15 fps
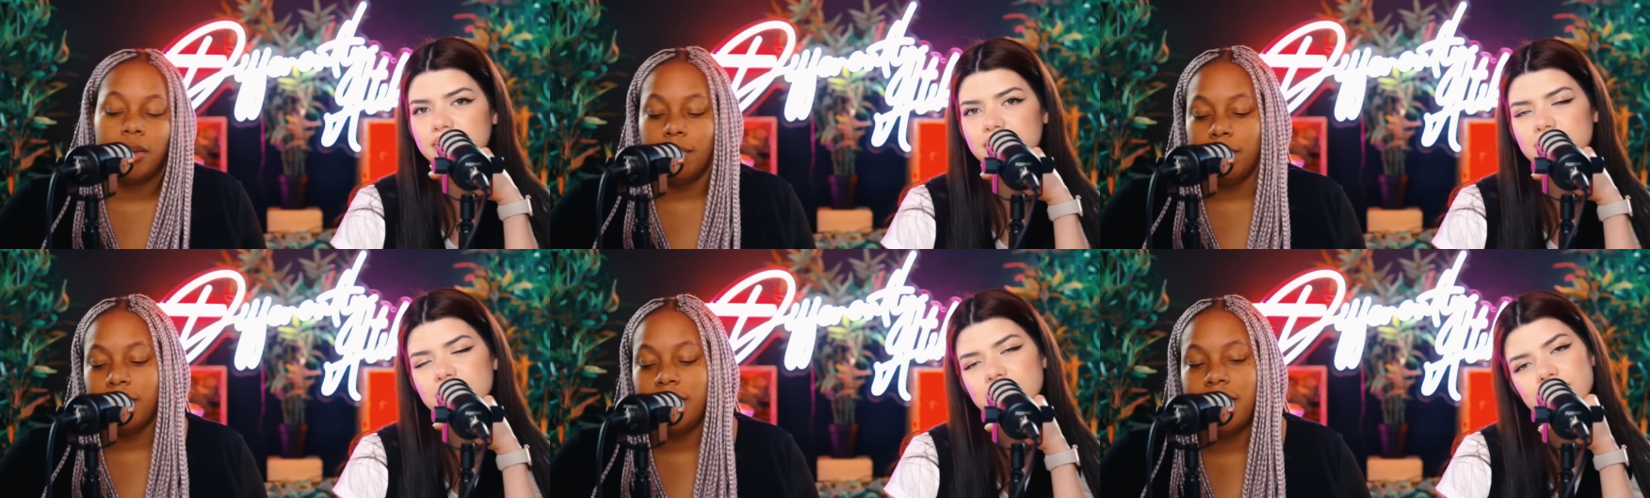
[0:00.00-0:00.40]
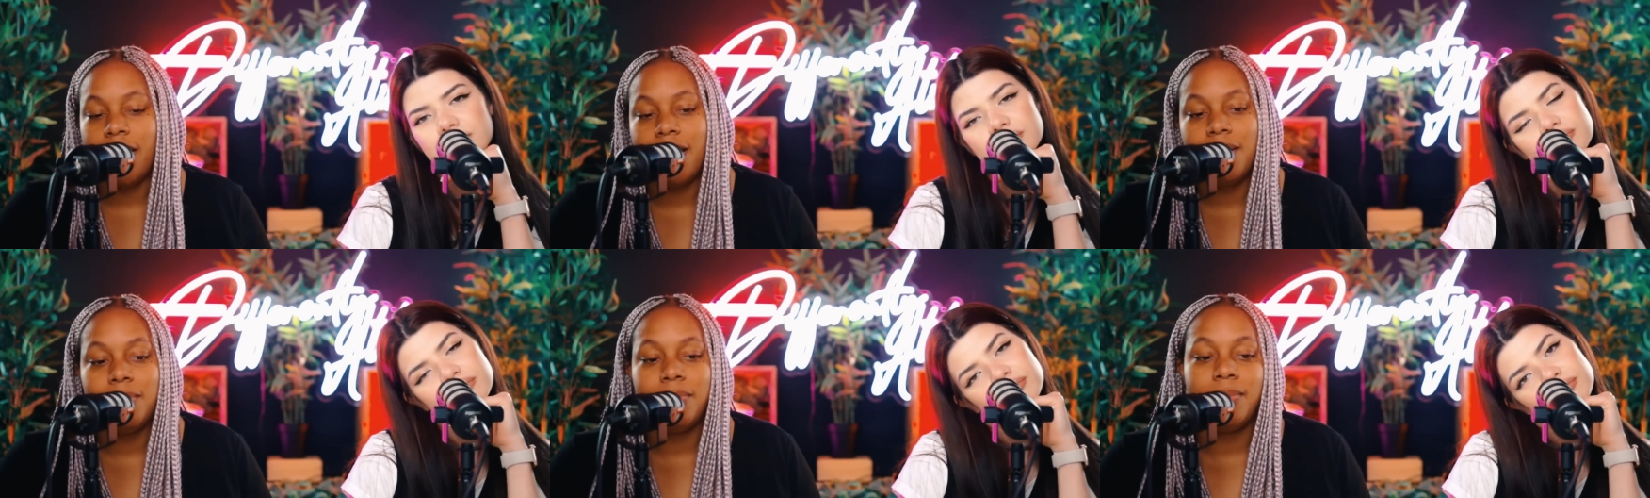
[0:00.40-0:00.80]
Speaker 1: But
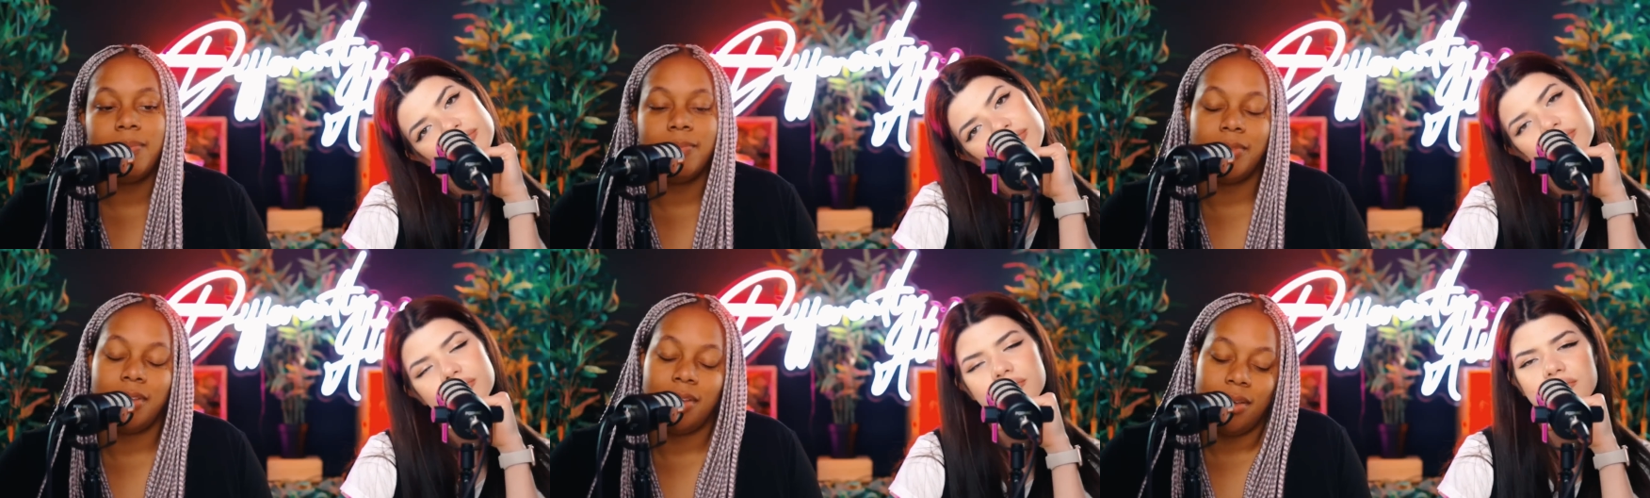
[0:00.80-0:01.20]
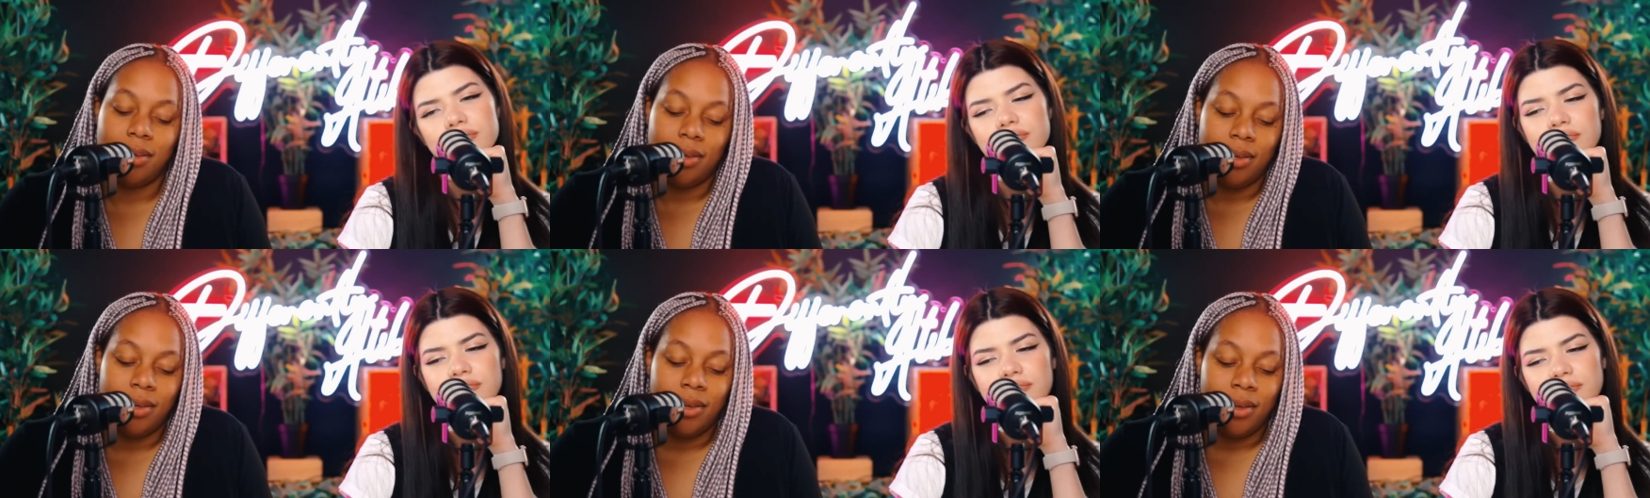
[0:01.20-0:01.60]
yeah.
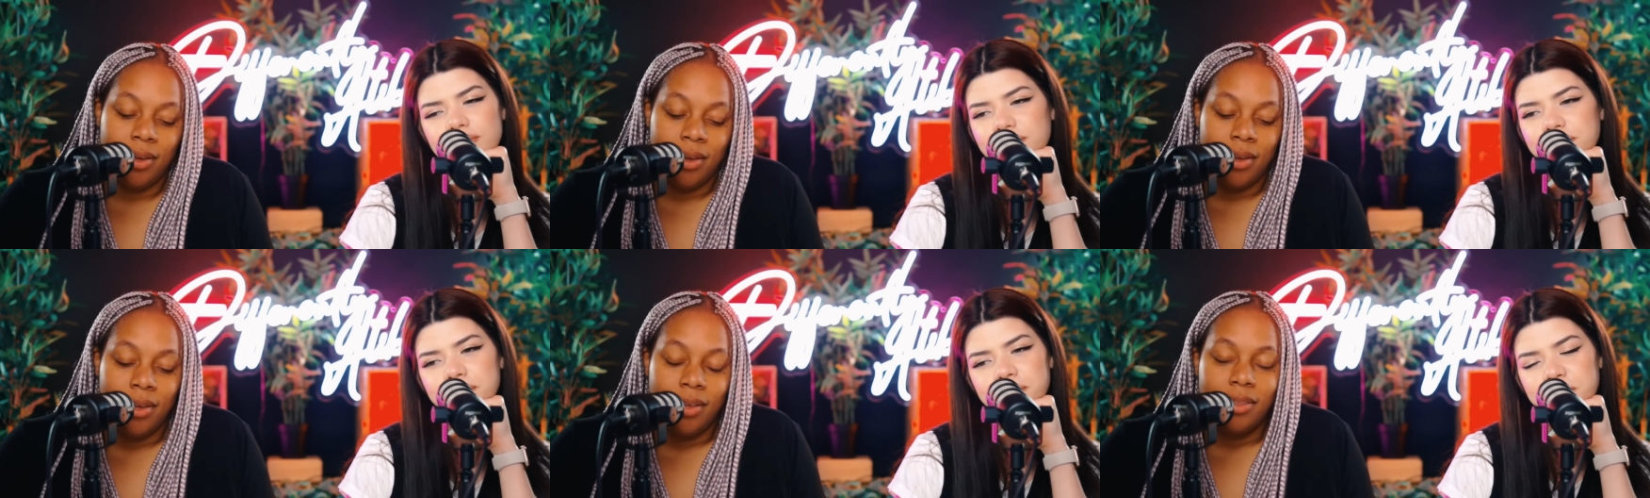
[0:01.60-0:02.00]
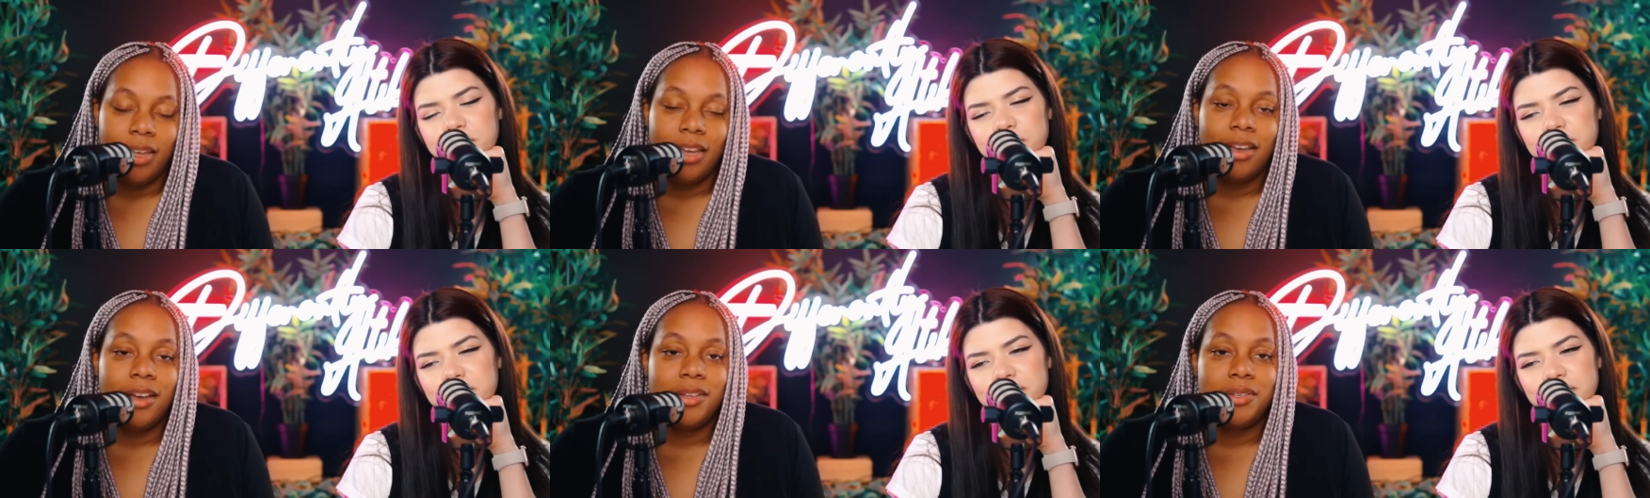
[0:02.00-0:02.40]
Thank
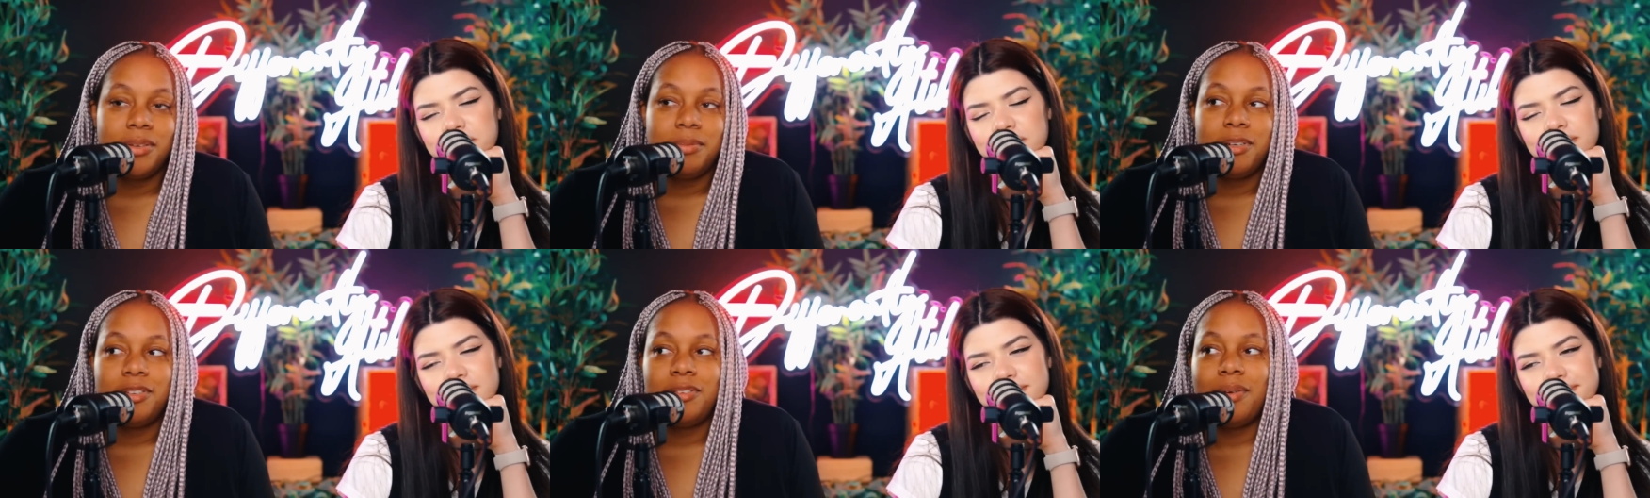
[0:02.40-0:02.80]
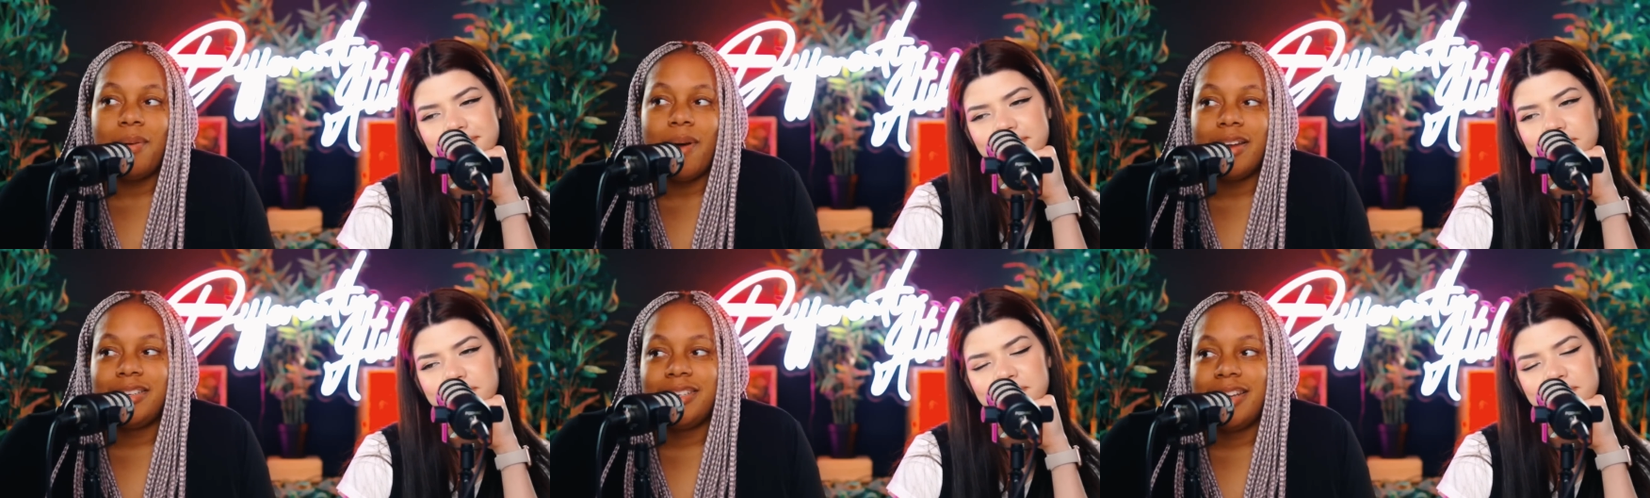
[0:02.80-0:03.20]
you guys so much for
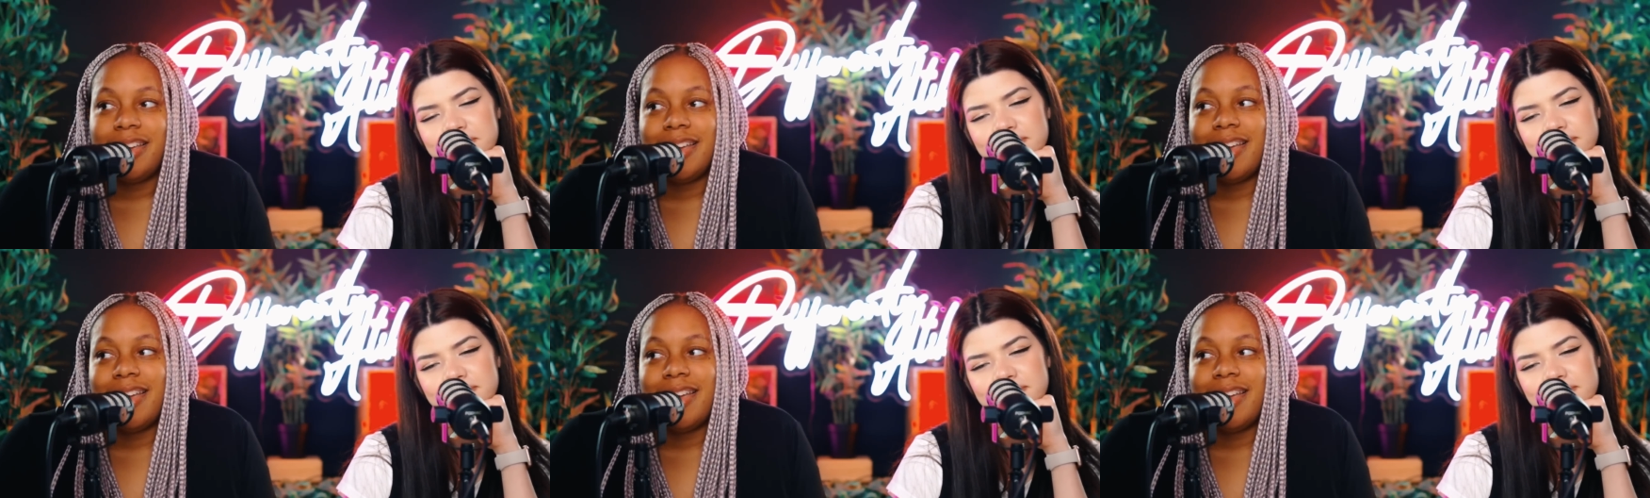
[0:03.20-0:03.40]
watching.